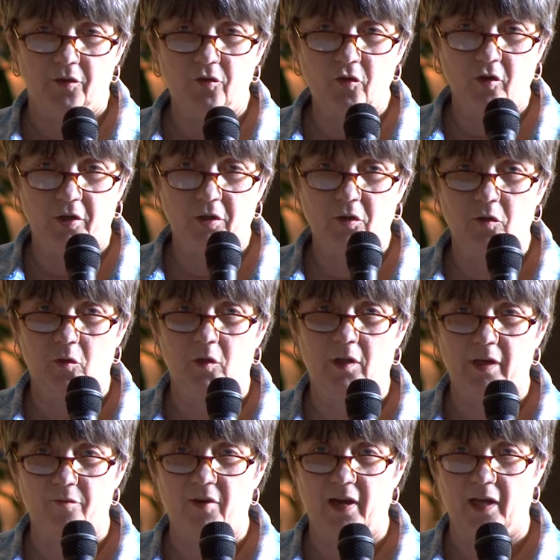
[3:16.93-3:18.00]
This
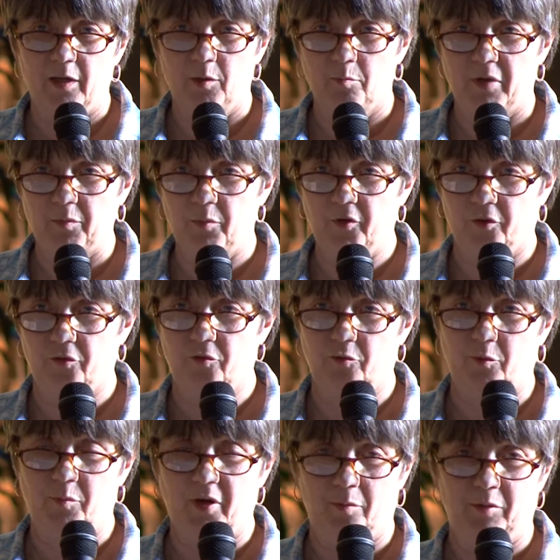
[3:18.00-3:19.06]
article I've had in my purse
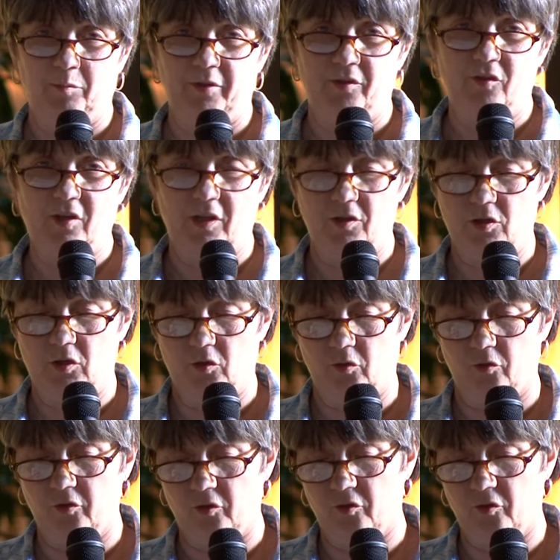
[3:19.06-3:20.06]
for probably 10 years.